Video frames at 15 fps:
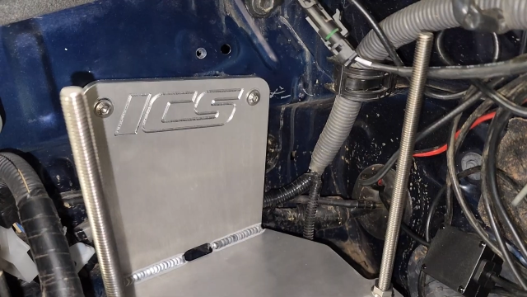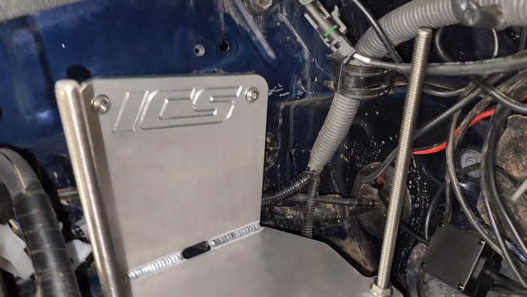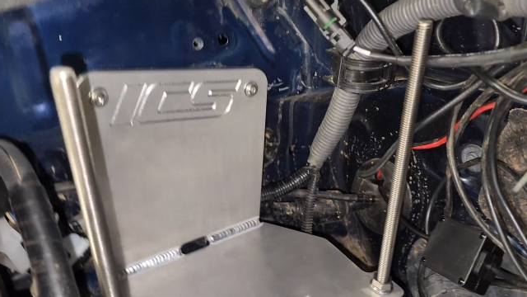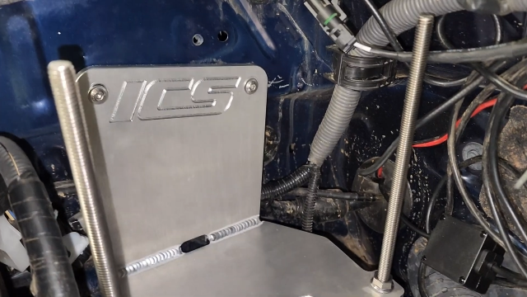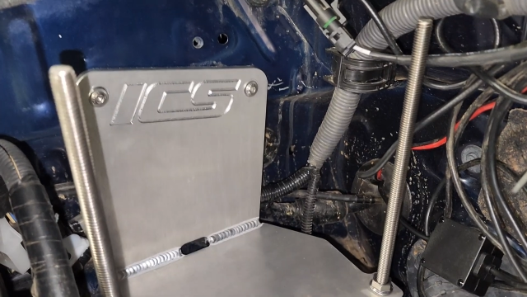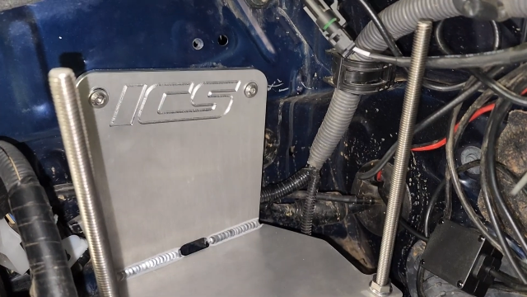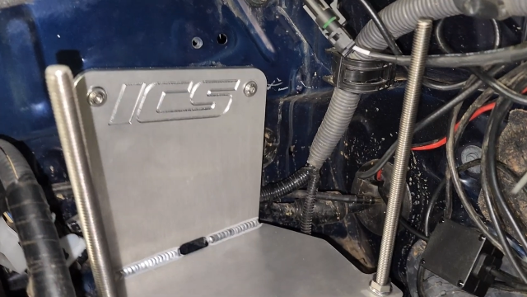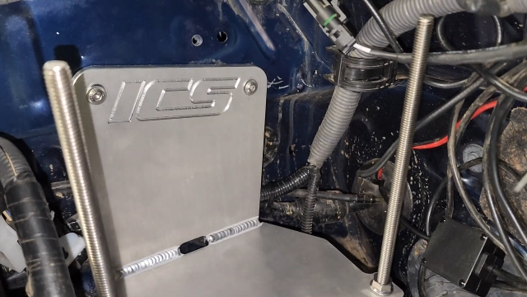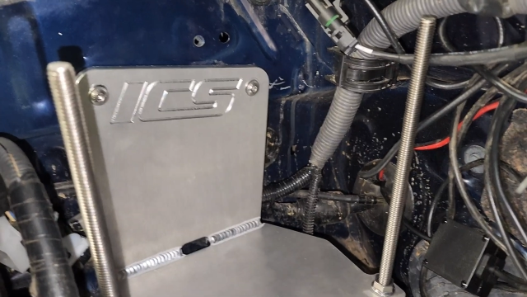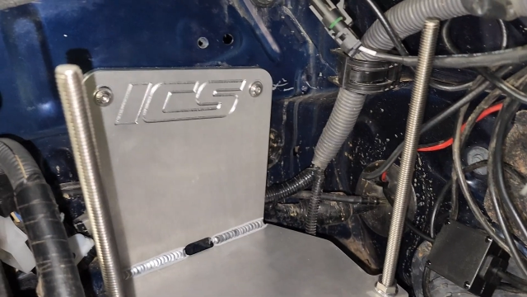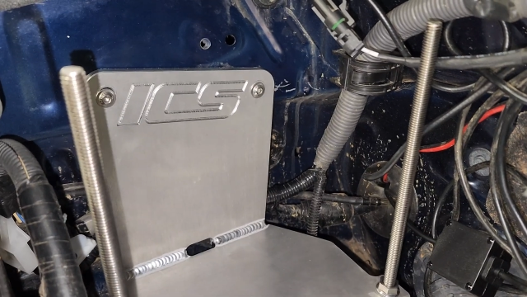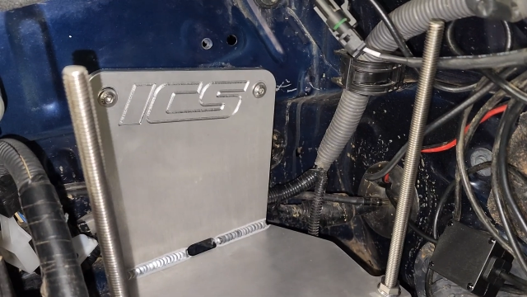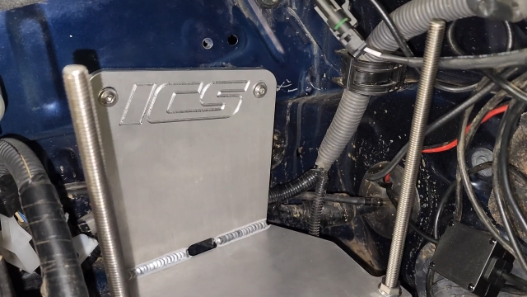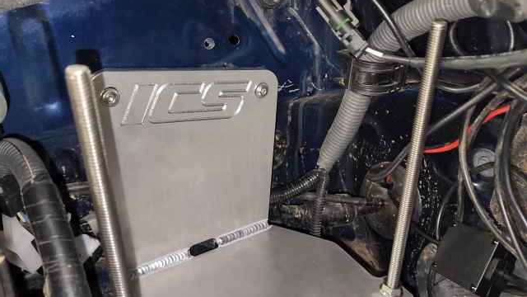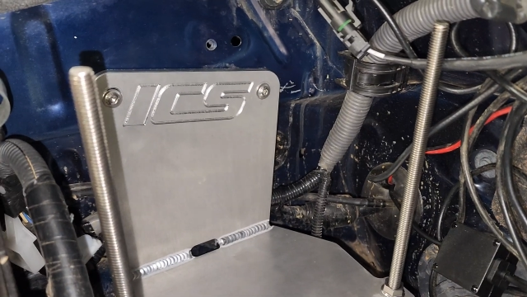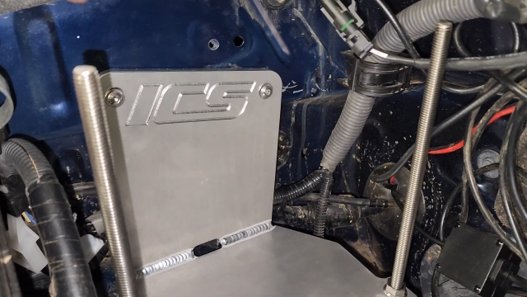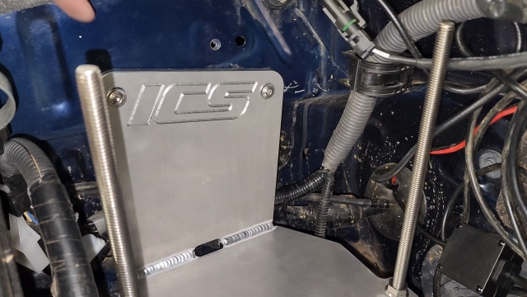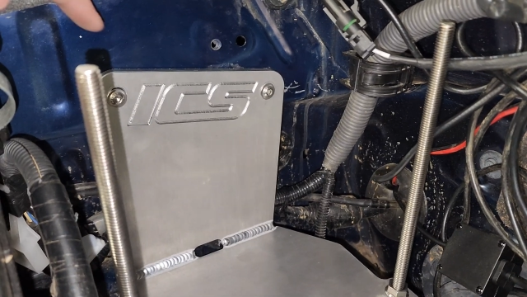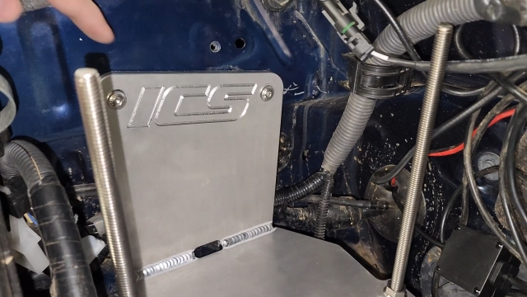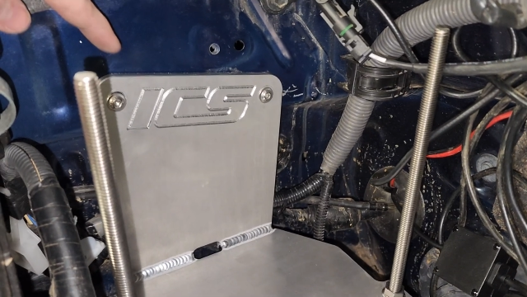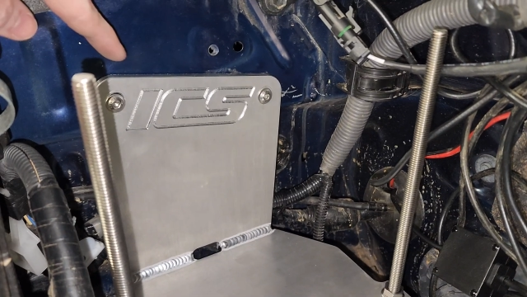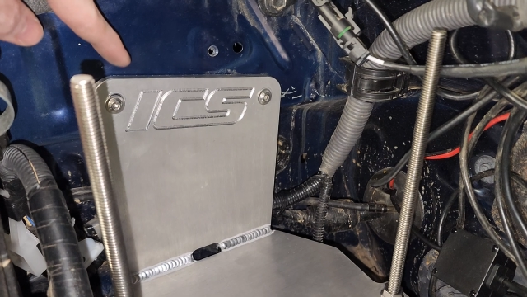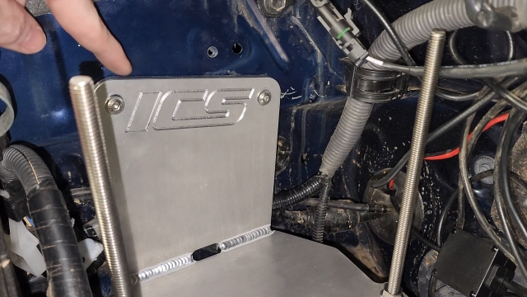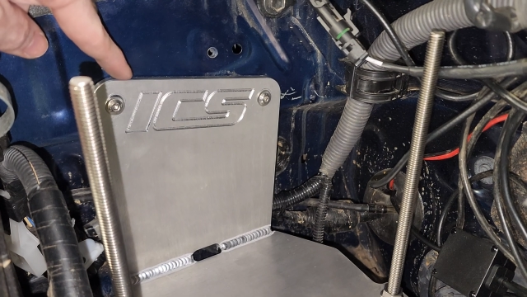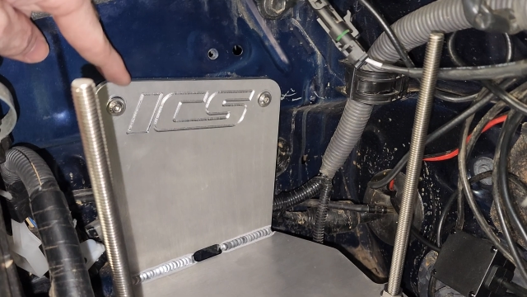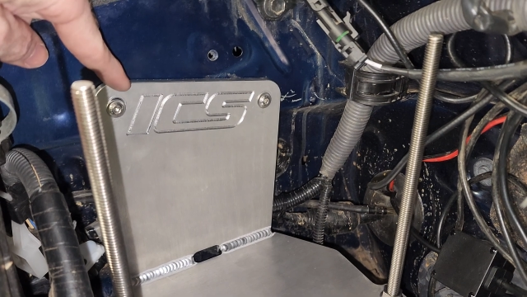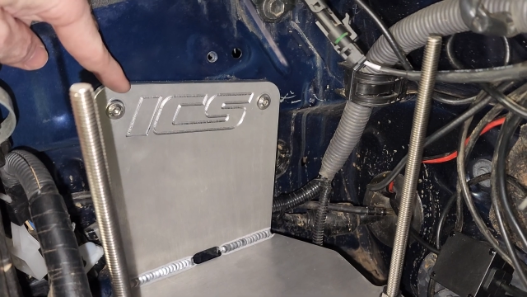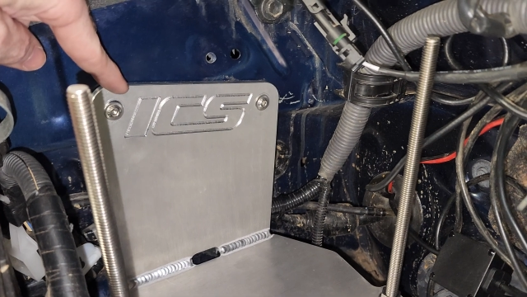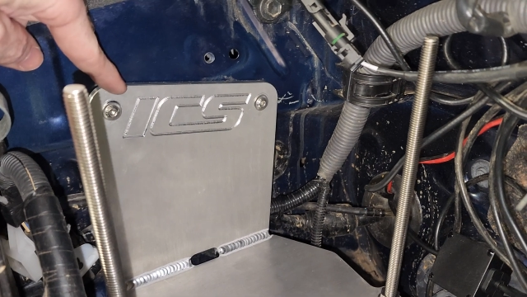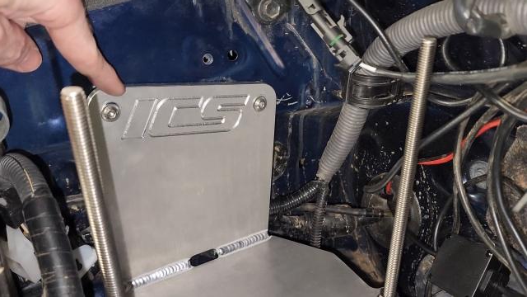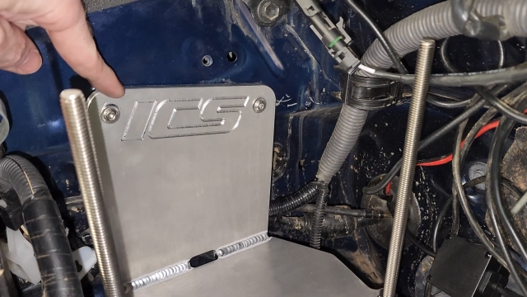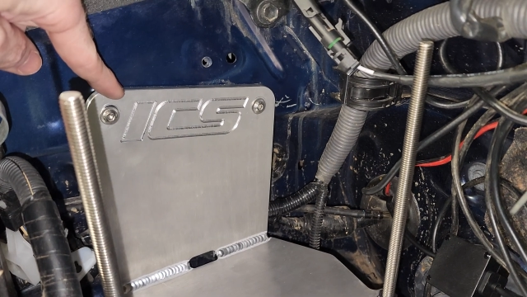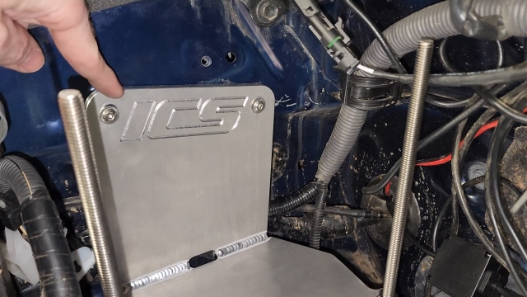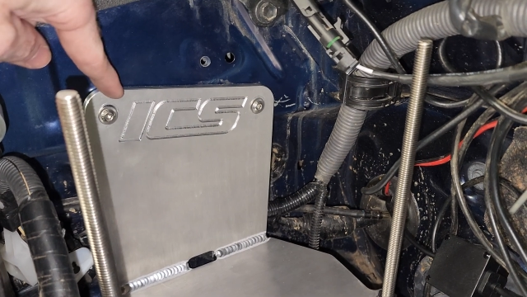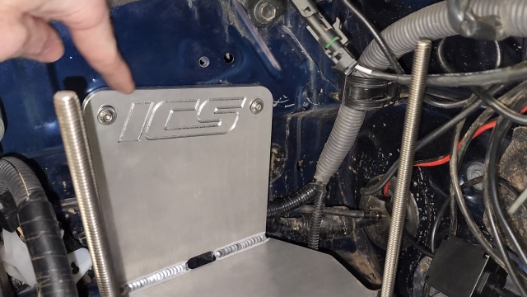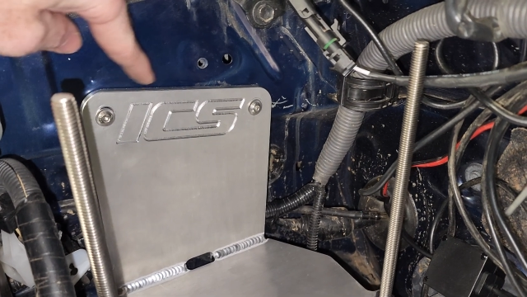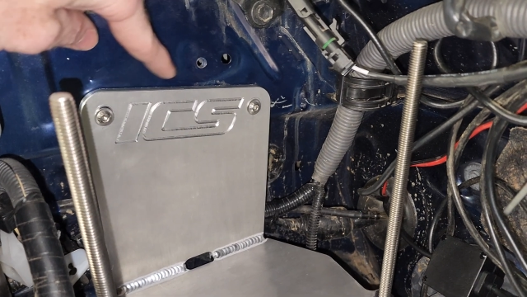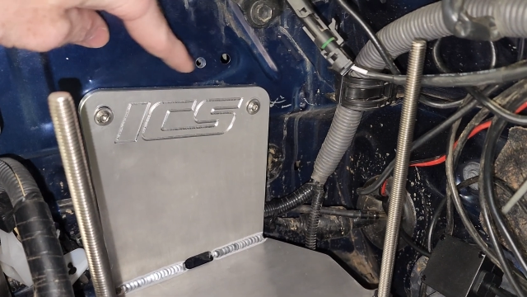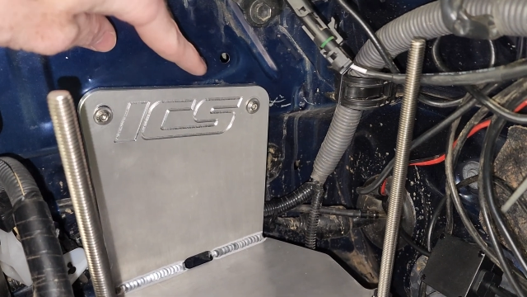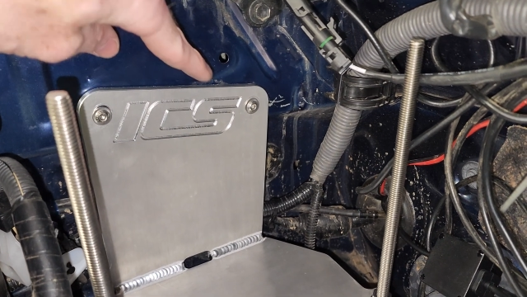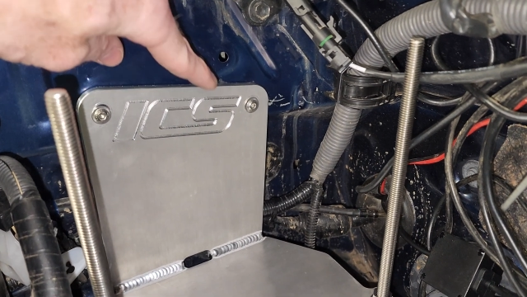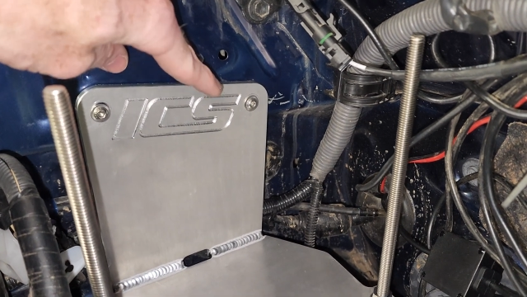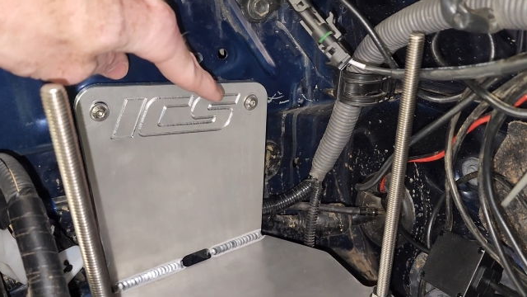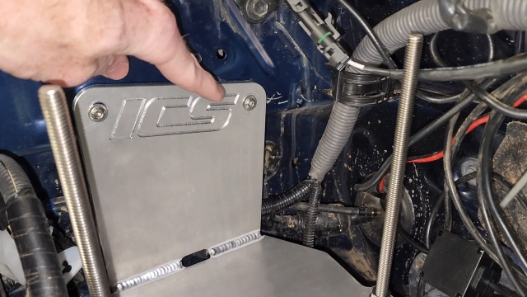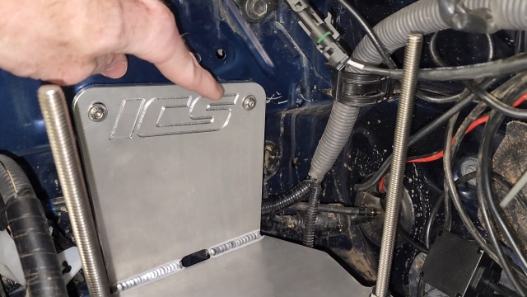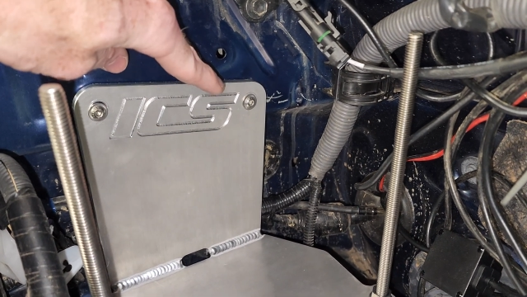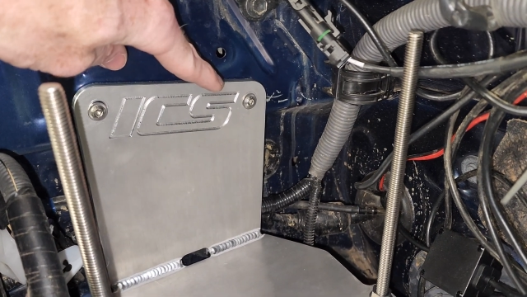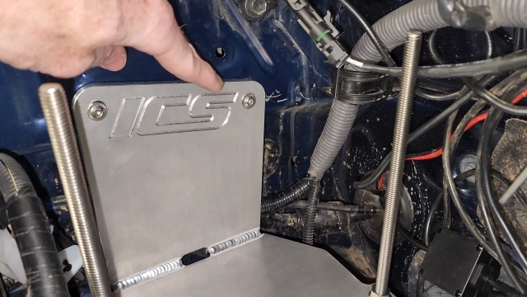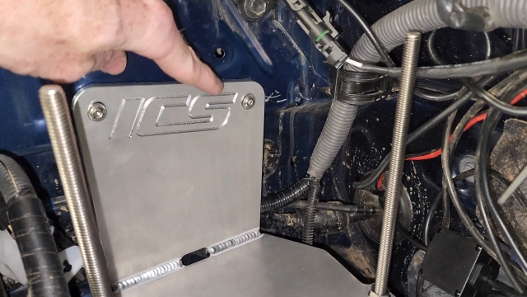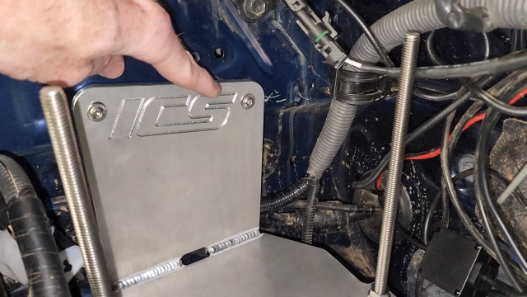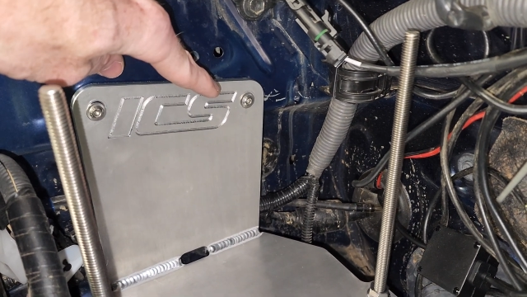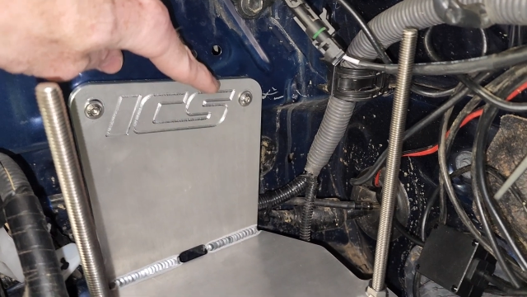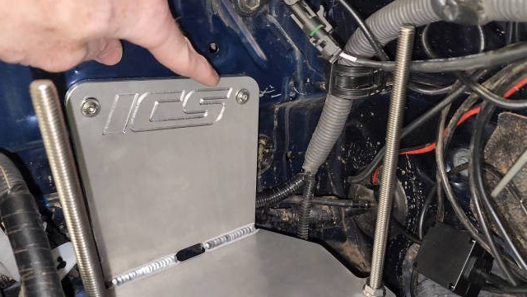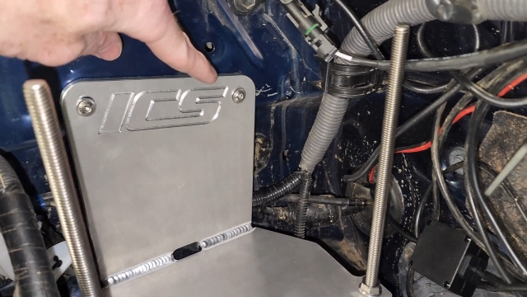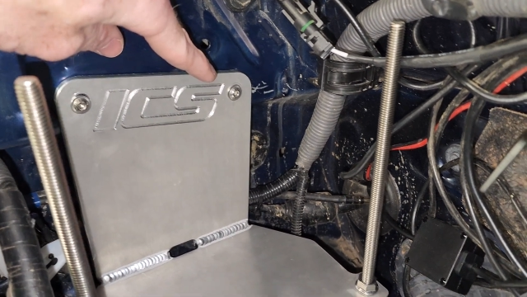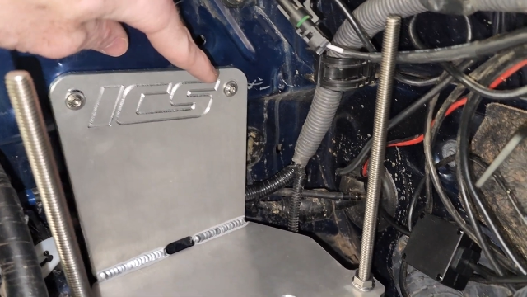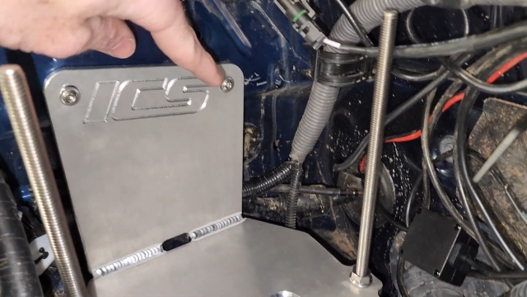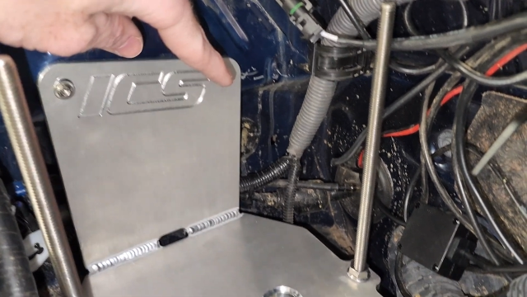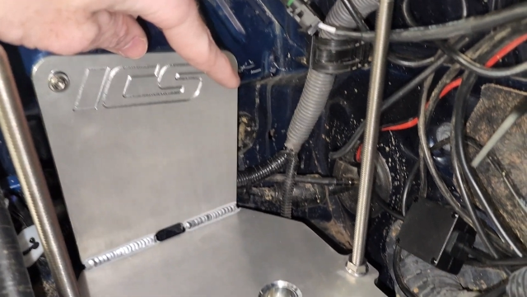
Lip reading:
No face is visible, so there are no lips to read.